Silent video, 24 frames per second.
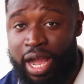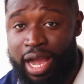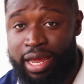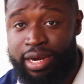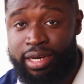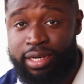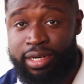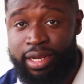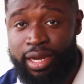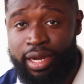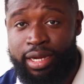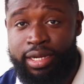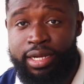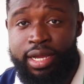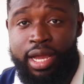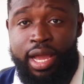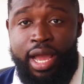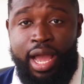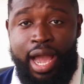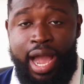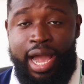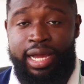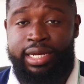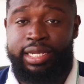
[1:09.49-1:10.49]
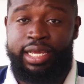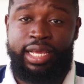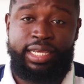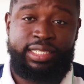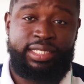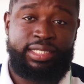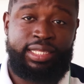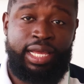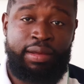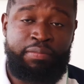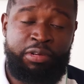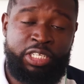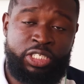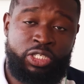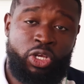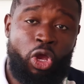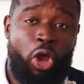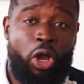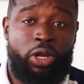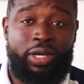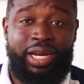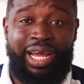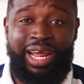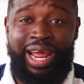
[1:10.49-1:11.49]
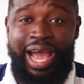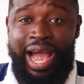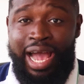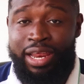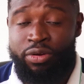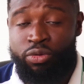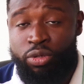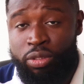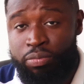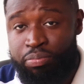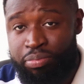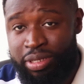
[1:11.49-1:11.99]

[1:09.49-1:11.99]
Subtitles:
Canada, and it established on an annual